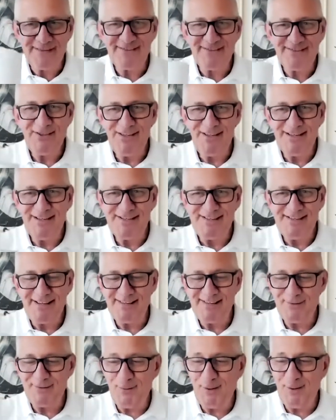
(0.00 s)
cheers.
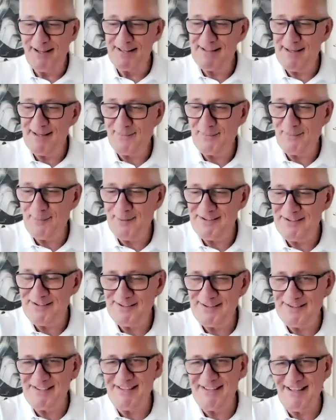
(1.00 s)
That's quite a tough
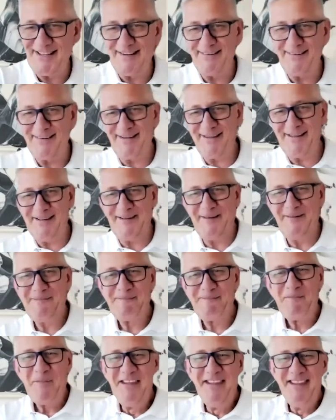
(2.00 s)
question, Stella. Thank you.
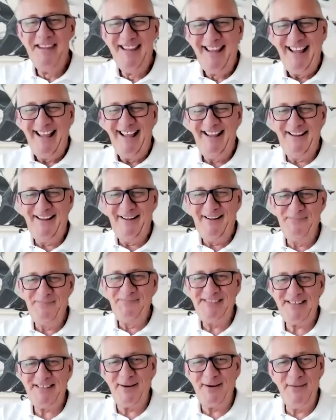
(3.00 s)

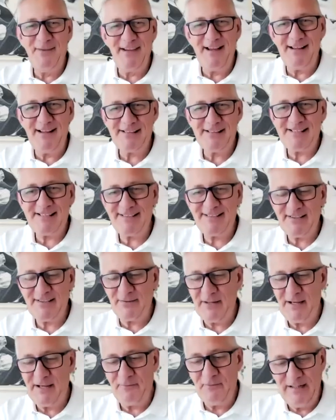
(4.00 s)
So the answer
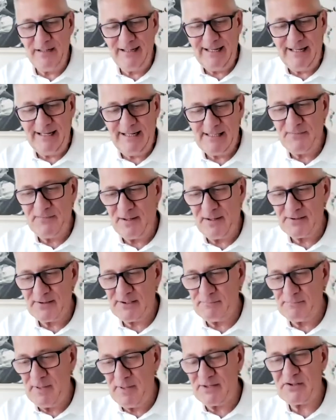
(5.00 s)
to it really is
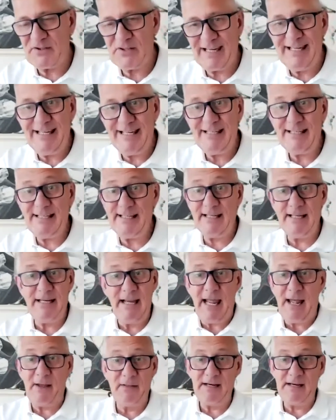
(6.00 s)
much easier
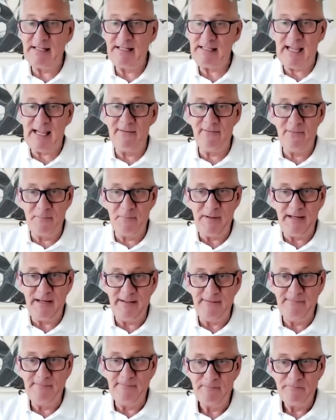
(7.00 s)
now than it's ever
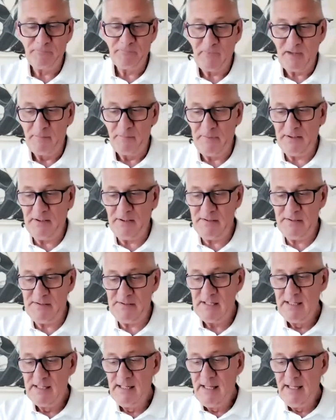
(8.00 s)
been,
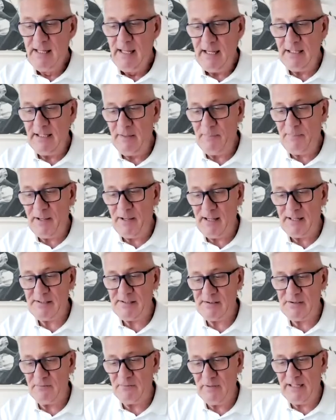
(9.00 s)
because in the
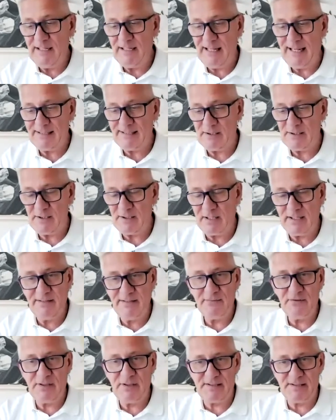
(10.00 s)
past, you really had to kind
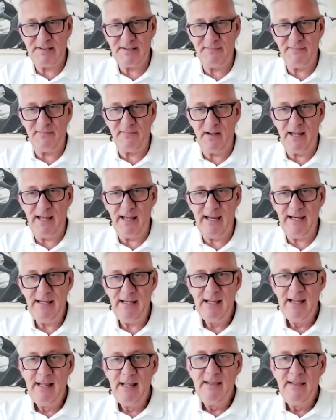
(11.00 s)
of justify
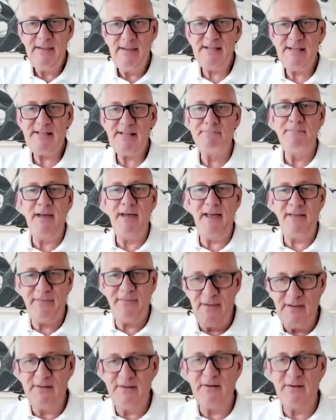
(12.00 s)
this
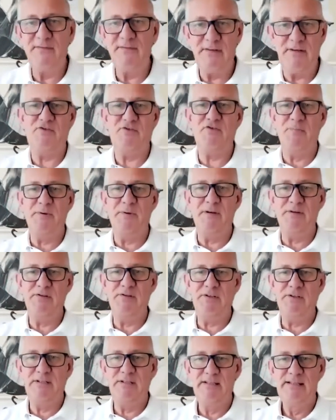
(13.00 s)
method of
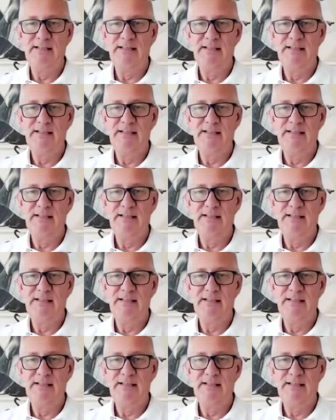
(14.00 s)
distribution